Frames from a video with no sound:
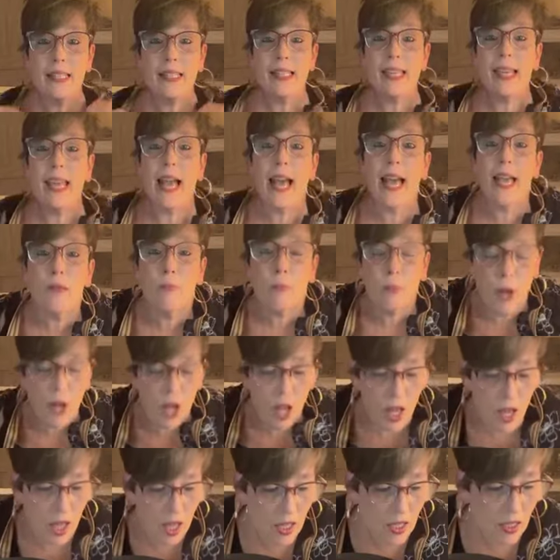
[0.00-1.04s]
I see
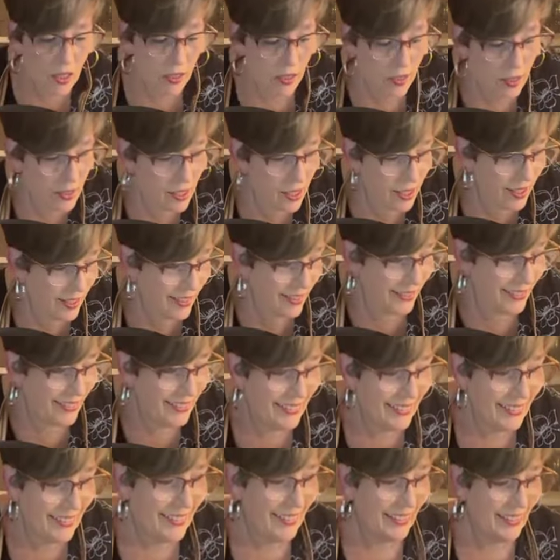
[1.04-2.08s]
eyeballs.
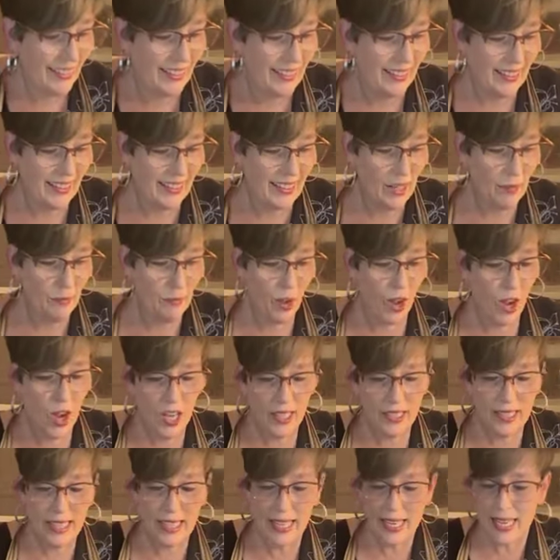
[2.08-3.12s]
Come
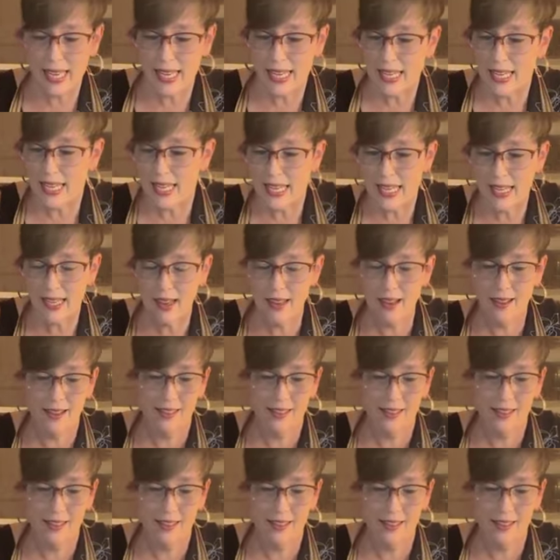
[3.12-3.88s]
on in.